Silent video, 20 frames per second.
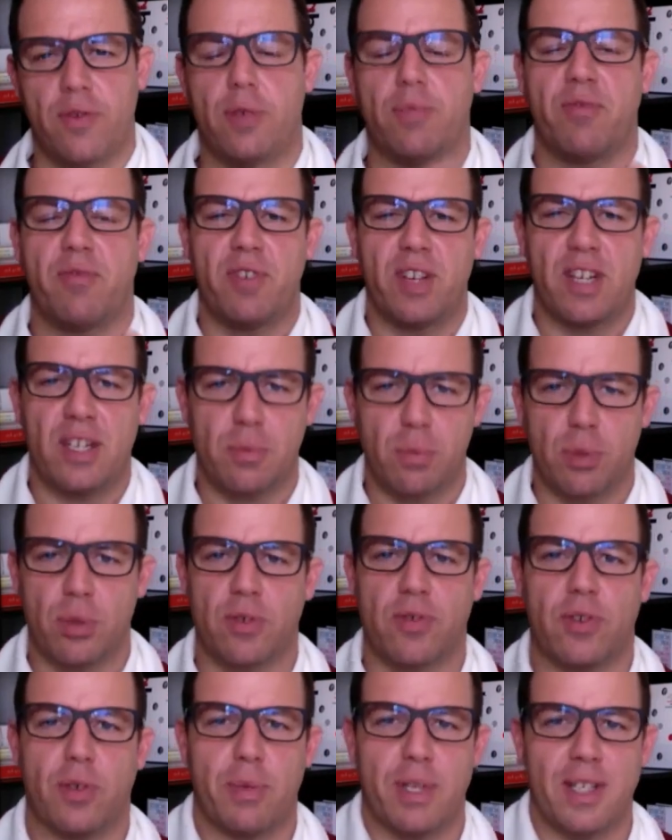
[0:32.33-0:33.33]
from
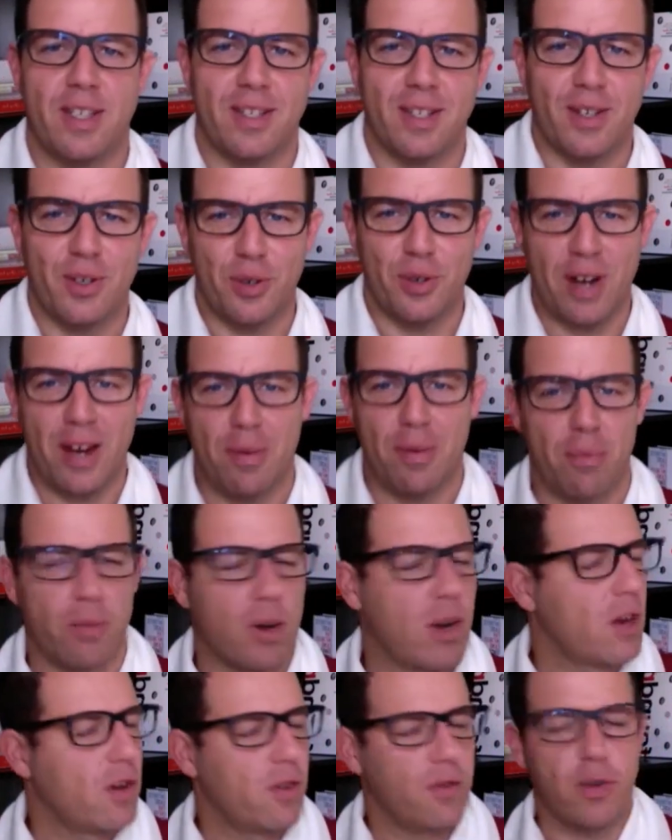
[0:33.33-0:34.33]
Facebook, from
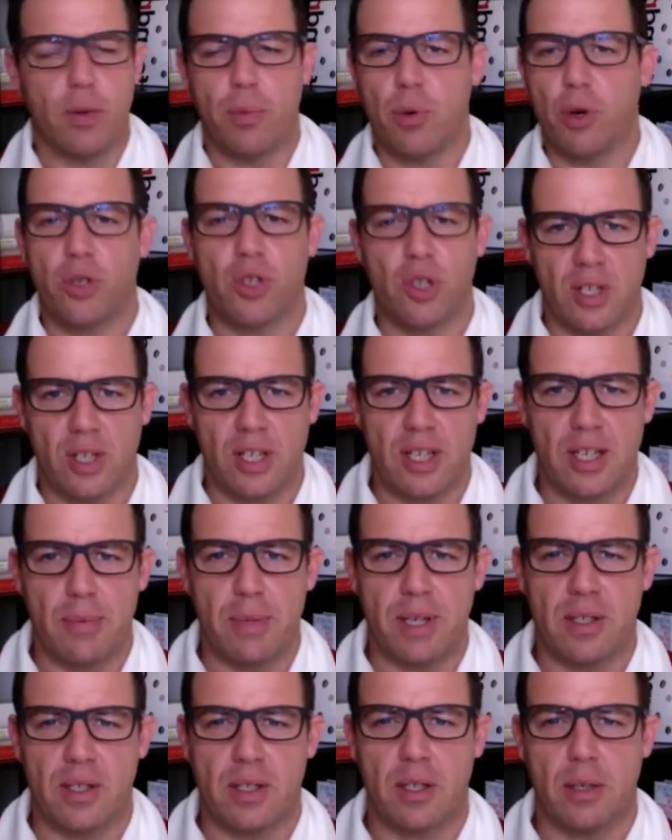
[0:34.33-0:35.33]
Instagram, from urgent
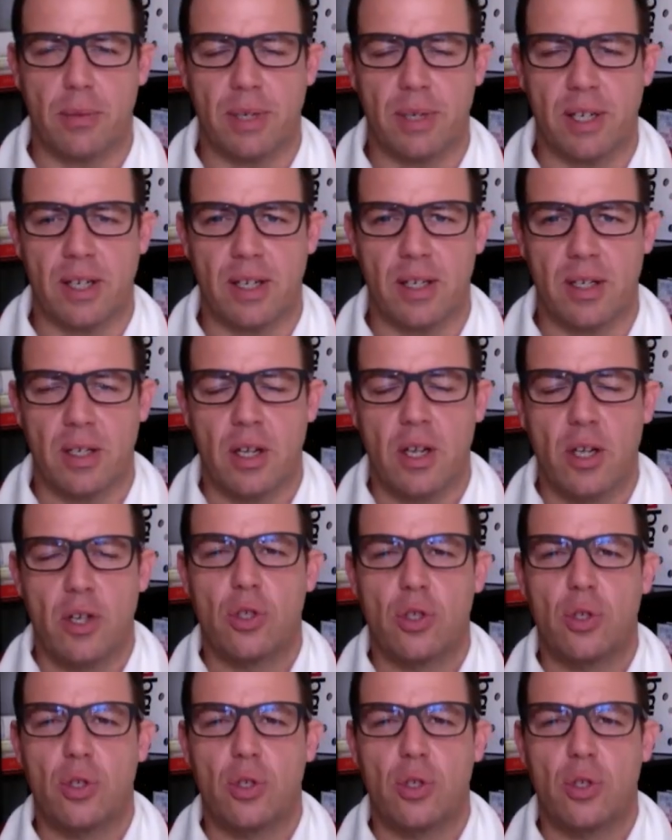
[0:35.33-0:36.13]
emails coming in,